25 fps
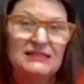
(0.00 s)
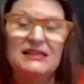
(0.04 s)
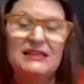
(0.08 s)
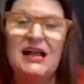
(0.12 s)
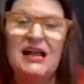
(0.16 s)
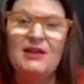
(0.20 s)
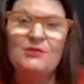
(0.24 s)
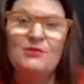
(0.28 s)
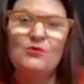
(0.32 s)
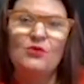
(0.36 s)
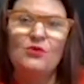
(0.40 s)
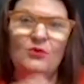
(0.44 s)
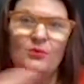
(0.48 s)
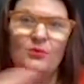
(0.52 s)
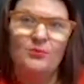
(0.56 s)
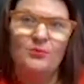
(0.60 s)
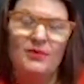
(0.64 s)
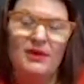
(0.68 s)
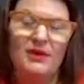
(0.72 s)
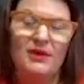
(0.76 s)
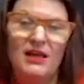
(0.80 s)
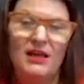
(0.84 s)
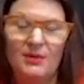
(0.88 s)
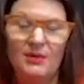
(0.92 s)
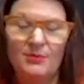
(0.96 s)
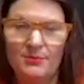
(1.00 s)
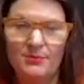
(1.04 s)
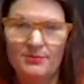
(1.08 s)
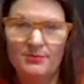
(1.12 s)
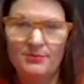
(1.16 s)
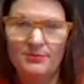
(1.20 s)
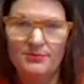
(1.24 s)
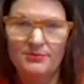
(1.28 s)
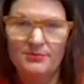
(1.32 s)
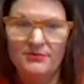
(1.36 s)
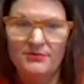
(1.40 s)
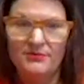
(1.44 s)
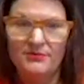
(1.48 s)
and I will
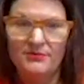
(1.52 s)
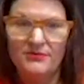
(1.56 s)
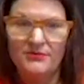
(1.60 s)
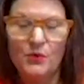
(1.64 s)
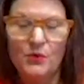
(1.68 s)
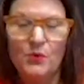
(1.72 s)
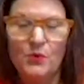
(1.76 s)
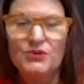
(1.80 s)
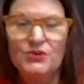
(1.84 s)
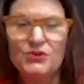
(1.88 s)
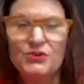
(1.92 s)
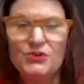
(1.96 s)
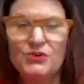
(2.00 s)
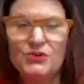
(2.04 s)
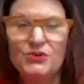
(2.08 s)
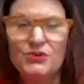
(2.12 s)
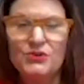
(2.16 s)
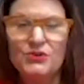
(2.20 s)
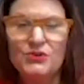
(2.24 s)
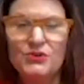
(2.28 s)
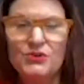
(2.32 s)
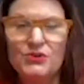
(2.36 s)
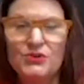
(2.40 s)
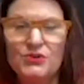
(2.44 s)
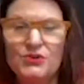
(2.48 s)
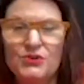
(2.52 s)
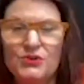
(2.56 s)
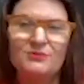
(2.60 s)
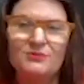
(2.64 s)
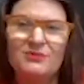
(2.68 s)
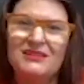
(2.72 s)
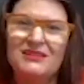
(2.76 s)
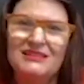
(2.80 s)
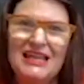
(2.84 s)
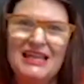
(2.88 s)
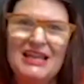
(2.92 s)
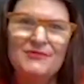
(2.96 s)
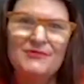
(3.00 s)
forward you that information.
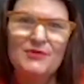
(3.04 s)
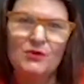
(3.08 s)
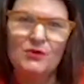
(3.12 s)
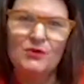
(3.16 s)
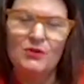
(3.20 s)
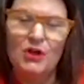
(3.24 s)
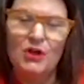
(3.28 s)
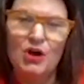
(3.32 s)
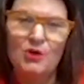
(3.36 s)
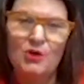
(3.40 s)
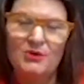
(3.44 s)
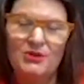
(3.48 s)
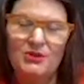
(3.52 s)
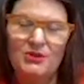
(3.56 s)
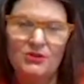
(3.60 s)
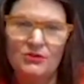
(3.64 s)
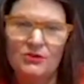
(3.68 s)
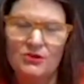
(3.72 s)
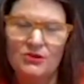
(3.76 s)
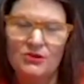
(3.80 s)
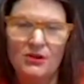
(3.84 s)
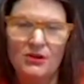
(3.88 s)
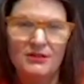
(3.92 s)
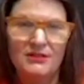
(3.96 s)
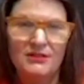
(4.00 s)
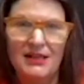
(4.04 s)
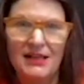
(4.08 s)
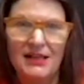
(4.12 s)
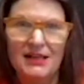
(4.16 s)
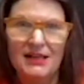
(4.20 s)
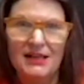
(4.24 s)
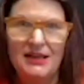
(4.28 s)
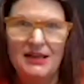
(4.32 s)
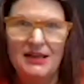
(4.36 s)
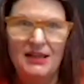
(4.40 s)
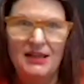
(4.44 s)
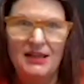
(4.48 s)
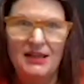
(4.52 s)
But in the state of Oklahoma, you can call
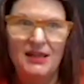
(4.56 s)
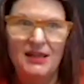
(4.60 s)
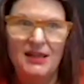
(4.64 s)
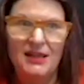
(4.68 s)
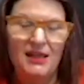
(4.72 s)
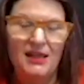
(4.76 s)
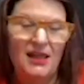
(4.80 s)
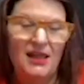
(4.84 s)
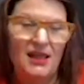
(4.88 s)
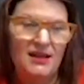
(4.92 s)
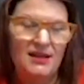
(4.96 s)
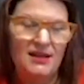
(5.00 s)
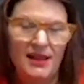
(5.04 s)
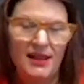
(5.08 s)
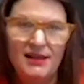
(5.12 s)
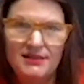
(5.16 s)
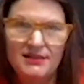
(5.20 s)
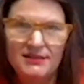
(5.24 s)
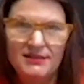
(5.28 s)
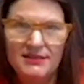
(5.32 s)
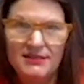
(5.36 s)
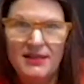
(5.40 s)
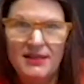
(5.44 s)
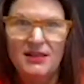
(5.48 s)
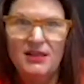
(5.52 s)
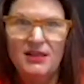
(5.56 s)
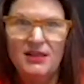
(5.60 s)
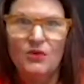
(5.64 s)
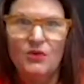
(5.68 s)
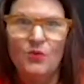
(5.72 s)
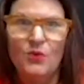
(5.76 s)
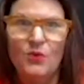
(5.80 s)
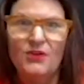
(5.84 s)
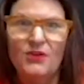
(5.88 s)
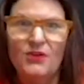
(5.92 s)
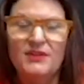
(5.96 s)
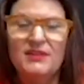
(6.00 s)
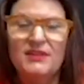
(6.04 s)
988,
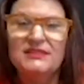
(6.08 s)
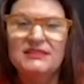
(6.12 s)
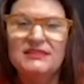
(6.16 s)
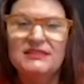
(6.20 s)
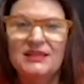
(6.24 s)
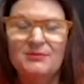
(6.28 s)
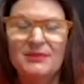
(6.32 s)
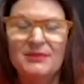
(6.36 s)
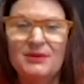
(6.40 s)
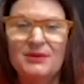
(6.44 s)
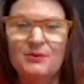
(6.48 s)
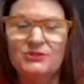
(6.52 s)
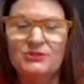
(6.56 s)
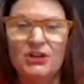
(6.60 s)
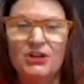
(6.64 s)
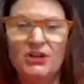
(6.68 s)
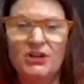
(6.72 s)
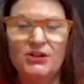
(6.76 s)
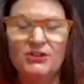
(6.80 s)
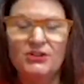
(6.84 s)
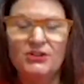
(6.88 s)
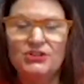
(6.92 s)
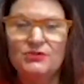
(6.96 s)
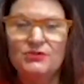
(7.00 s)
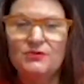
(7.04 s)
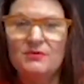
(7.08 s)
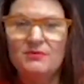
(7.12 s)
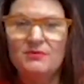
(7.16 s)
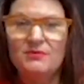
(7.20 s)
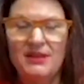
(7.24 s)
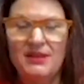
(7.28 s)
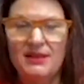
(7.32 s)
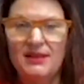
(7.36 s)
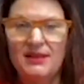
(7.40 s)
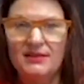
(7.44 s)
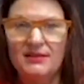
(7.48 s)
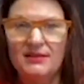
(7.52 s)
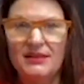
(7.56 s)
where then somebody will talk to you
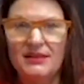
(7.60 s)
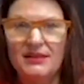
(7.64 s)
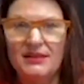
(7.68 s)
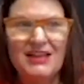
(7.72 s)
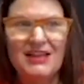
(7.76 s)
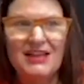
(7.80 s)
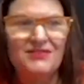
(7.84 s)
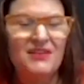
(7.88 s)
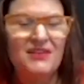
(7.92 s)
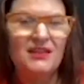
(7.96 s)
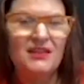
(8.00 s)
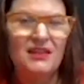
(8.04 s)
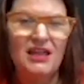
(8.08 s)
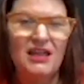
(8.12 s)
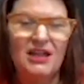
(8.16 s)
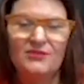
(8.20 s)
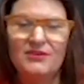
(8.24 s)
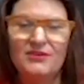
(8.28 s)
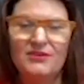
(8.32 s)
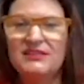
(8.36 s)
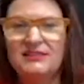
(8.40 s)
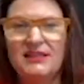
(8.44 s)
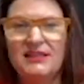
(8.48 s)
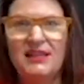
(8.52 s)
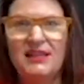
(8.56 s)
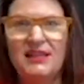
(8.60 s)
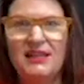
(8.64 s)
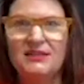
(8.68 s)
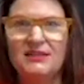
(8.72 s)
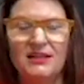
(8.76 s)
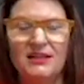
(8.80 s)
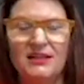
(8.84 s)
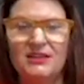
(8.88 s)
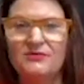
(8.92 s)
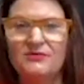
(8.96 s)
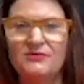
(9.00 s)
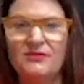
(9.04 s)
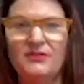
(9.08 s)
immediately. And I think every state
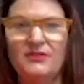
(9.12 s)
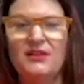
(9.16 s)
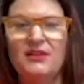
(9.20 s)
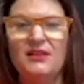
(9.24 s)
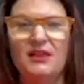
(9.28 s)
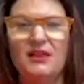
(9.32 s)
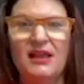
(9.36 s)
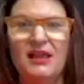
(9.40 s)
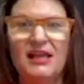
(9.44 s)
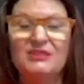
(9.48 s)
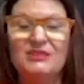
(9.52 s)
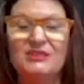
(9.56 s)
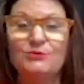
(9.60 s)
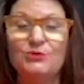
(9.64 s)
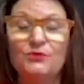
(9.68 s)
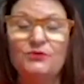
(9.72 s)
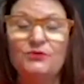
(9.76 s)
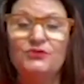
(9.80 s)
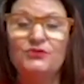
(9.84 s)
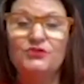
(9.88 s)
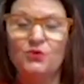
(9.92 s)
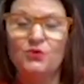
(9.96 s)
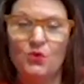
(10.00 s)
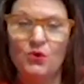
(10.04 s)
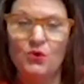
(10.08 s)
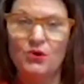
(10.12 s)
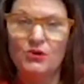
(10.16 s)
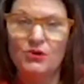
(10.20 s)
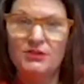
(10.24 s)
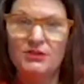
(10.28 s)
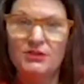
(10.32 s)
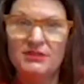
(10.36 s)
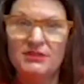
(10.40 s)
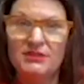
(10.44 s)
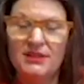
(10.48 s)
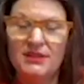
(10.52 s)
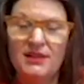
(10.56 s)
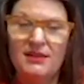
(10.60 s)
kind of has moved
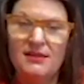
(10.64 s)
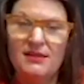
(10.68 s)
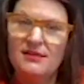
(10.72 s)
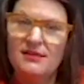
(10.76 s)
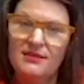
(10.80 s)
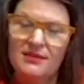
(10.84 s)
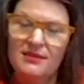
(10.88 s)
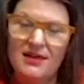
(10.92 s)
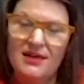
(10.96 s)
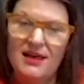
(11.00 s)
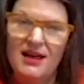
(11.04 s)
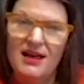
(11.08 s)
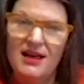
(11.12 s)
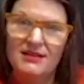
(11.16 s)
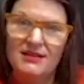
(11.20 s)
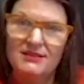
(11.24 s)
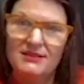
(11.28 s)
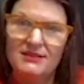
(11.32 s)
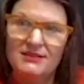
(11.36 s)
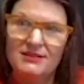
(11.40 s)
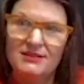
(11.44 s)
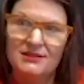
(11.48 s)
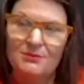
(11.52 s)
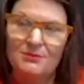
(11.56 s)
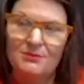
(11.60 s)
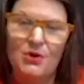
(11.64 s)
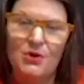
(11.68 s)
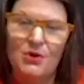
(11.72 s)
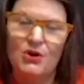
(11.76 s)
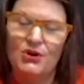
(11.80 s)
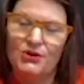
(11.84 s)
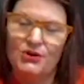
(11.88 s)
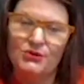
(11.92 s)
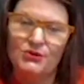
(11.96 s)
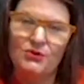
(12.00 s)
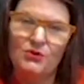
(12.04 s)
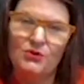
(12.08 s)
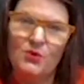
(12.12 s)
towards that
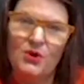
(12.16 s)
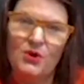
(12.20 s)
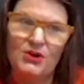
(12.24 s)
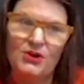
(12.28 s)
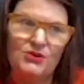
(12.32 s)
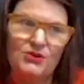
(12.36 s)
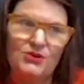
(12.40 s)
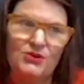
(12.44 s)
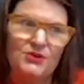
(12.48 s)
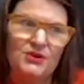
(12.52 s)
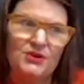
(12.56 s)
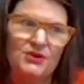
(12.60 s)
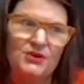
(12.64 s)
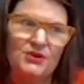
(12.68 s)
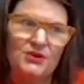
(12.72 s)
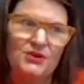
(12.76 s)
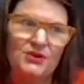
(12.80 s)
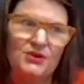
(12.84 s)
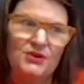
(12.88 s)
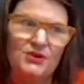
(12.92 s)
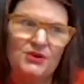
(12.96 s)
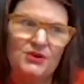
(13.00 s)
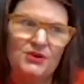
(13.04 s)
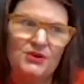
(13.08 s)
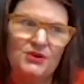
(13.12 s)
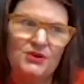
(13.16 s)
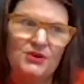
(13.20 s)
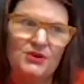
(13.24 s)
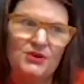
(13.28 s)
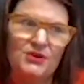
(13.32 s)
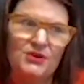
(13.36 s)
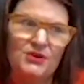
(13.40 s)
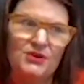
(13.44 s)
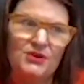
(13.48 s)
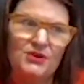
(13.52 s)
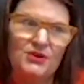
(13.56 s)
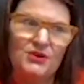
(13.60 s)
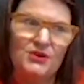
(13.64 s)
model where you can meet with
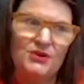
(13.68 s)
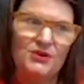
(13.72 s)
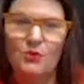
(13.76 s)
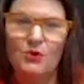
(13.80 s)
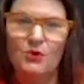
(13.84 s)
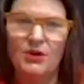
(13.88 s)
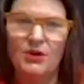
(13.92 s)
someone